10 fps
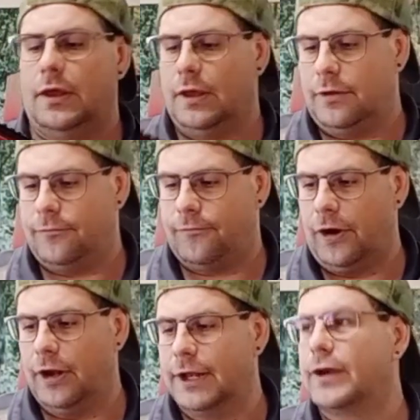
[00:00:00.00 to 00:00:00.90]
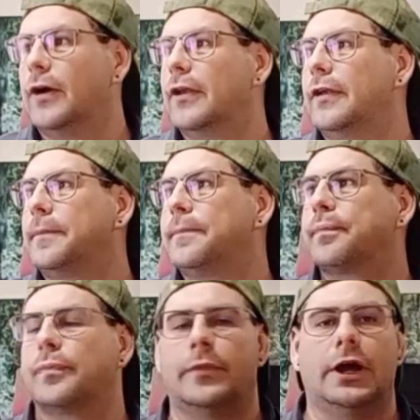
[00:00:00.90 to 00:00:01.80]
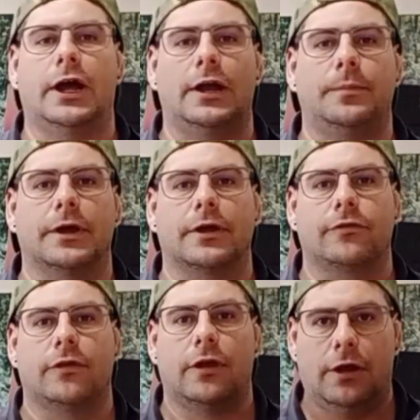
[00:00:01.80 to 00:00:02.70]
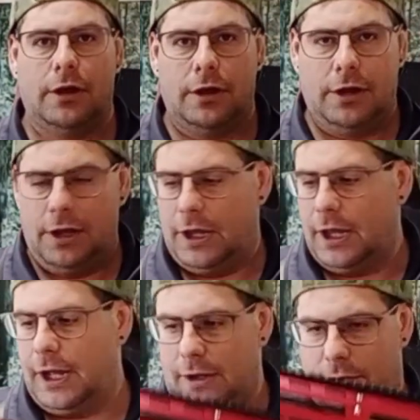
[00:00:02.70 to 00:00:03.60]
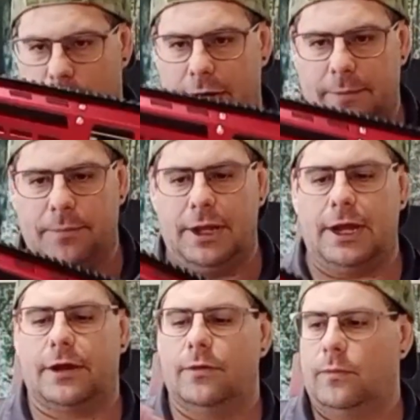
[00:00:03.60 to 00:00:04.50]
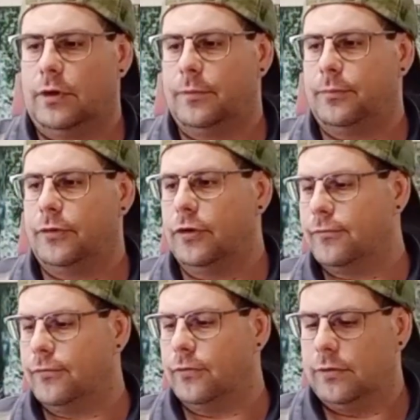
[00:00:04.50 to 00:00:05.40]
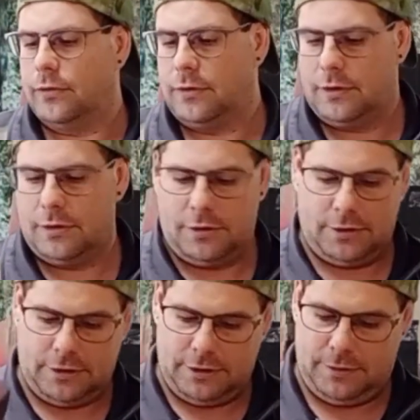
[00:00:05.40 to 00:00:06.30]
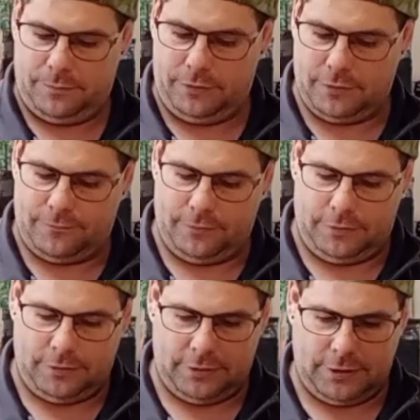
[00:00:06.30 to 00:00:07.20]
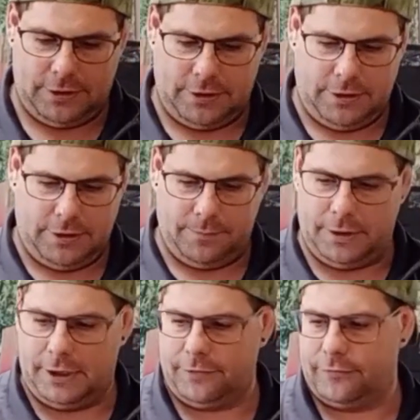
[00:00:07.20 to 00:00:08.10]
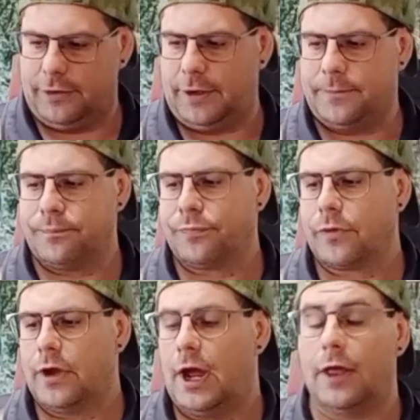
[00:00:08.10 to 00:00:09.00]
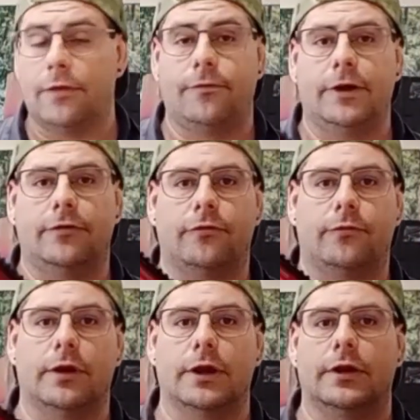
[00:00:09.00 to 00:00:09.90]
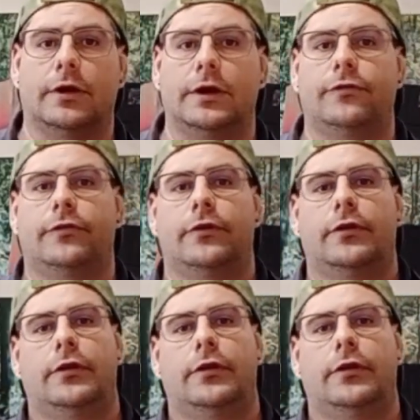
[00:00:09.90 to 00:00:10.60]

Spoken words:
I finally got my Apex. Red and black, what a beautiful, beautiful blaster. The finish is really nice.